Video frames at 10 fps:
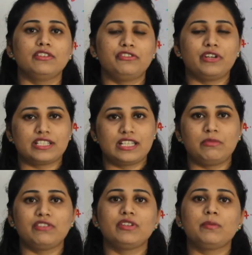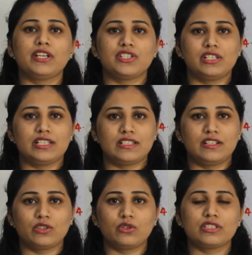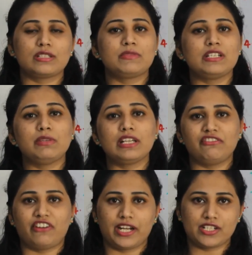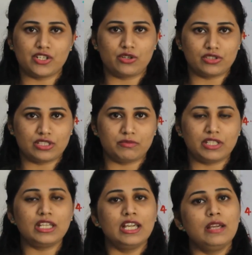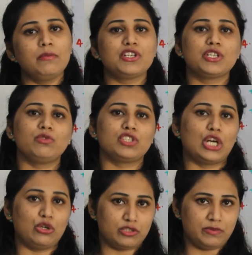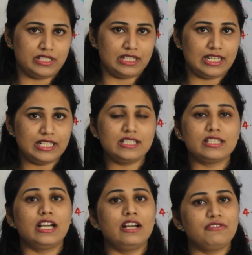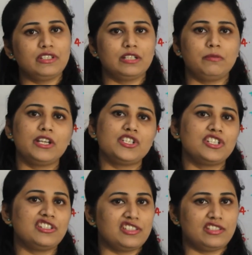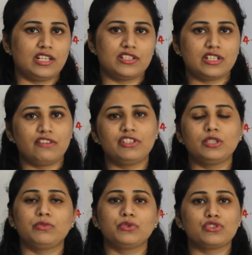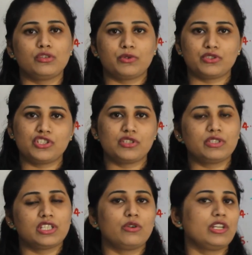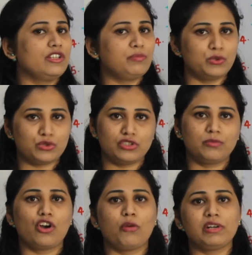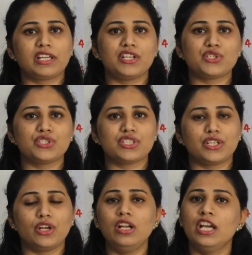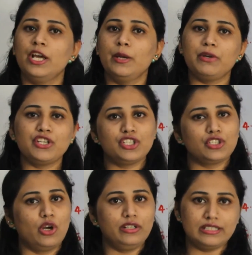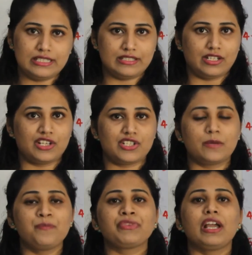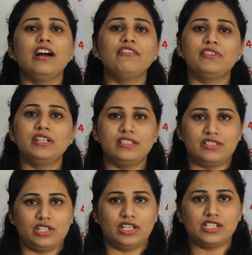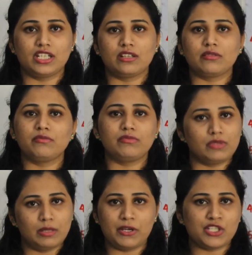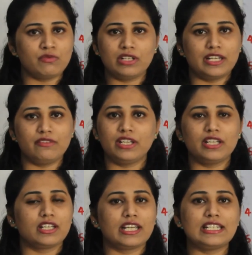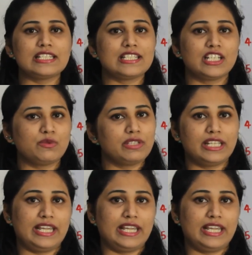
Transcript: For example, if the patient has undergone some tibial fracture or something, patient was hospitalized. After that, patient discharged. After the post-op procedure without any post-op complications and all, patient got discharged. After discharging, the patient will anyway get discharged with a